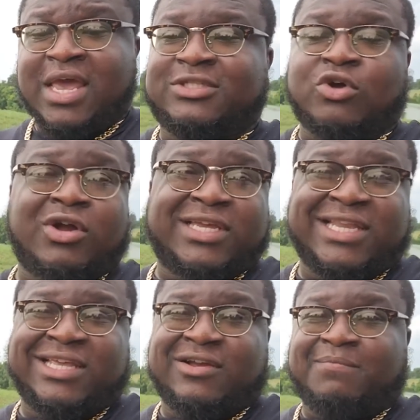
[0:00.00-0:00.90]
and start
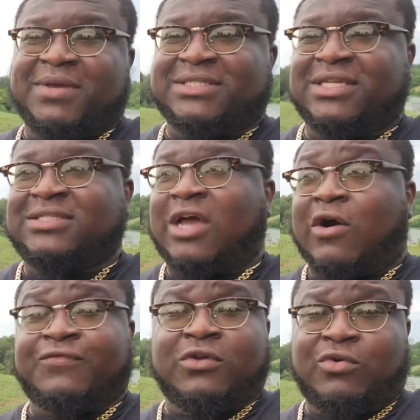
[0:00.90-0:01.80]
getting your business
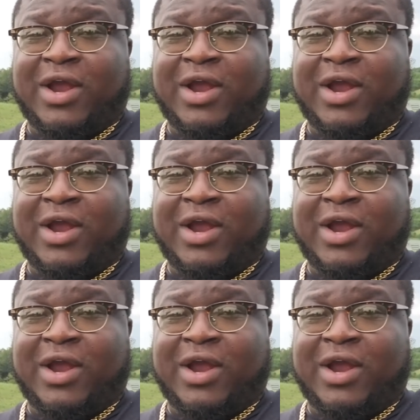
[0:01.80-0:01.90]
off the